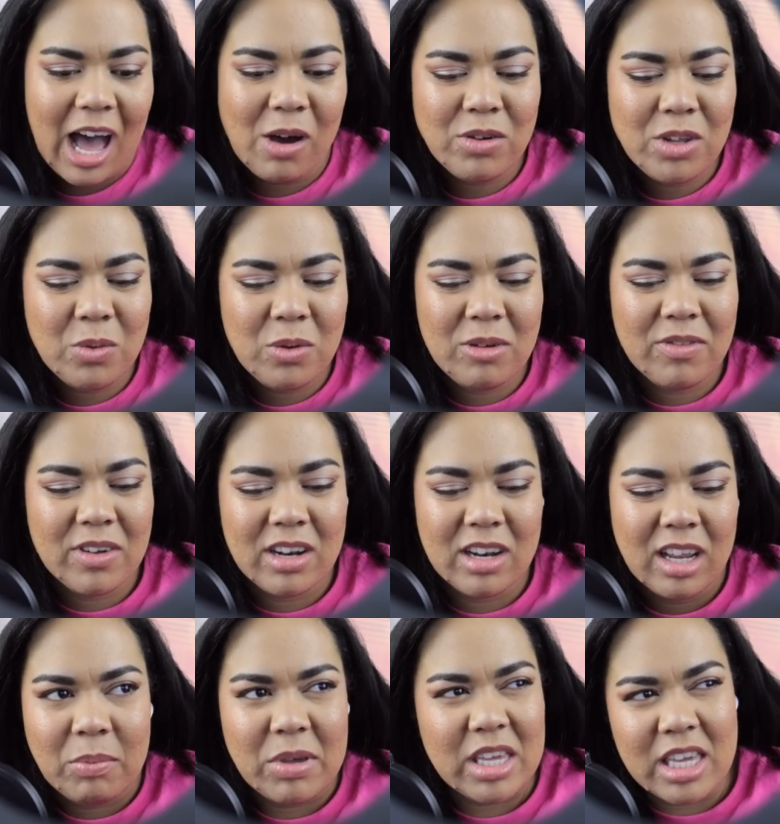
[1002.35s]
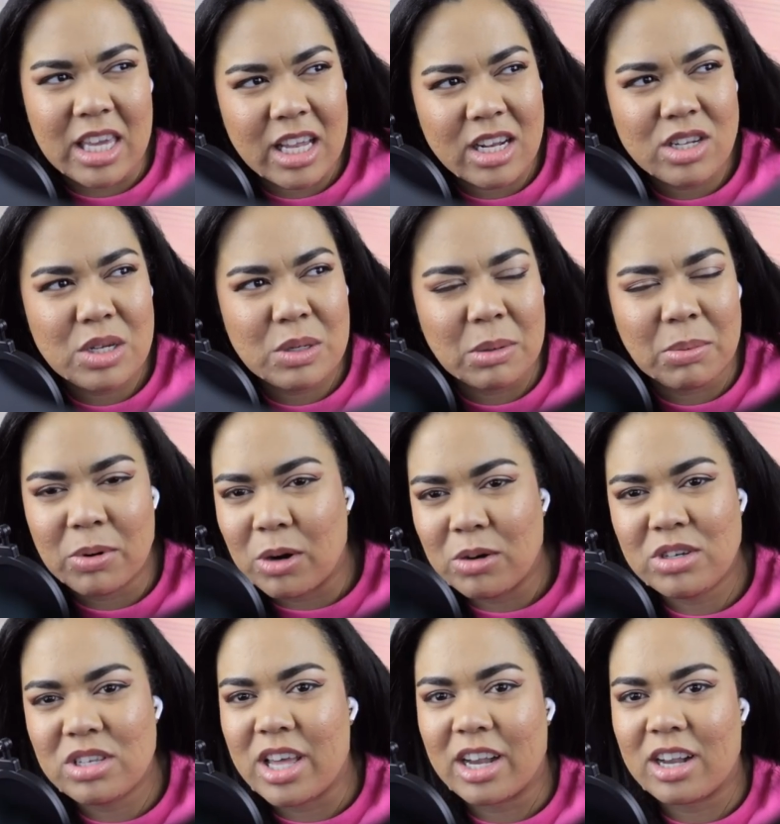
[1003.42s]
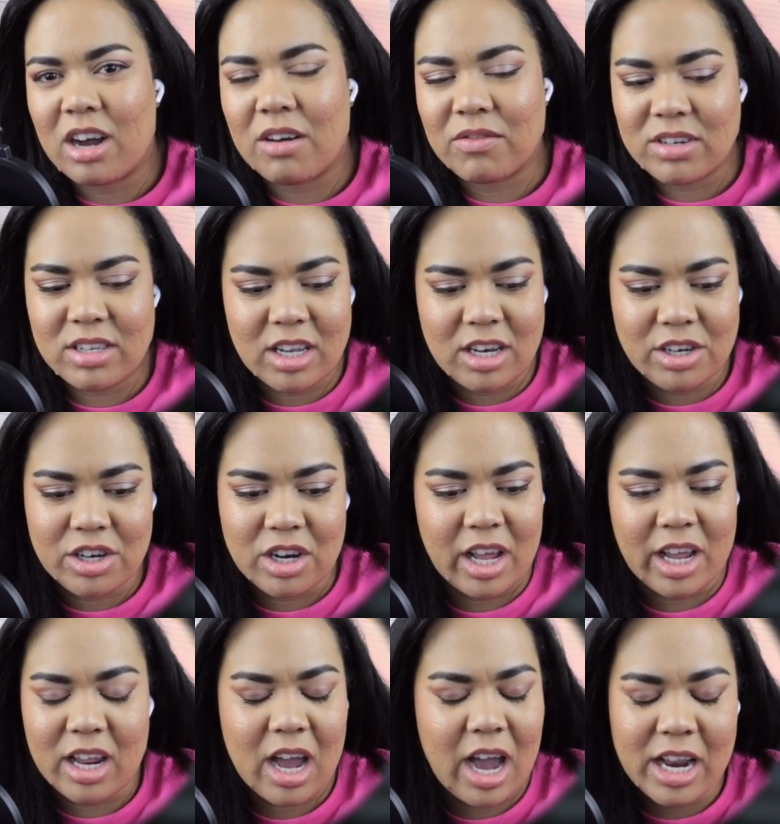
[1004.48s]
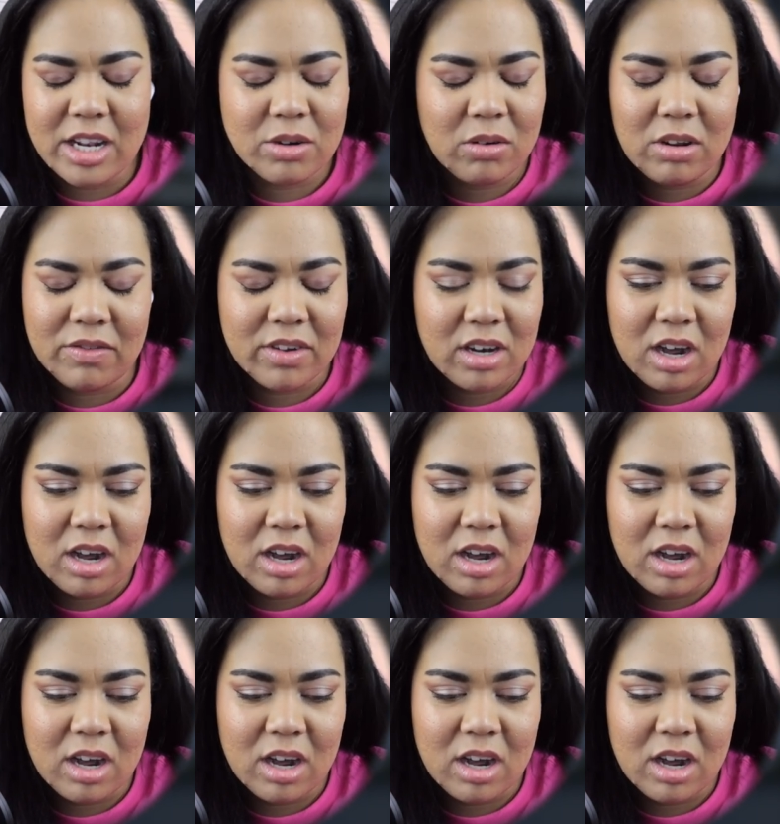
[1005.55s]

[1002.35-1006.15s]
How do you even begin to approach that conversation? I, I don't even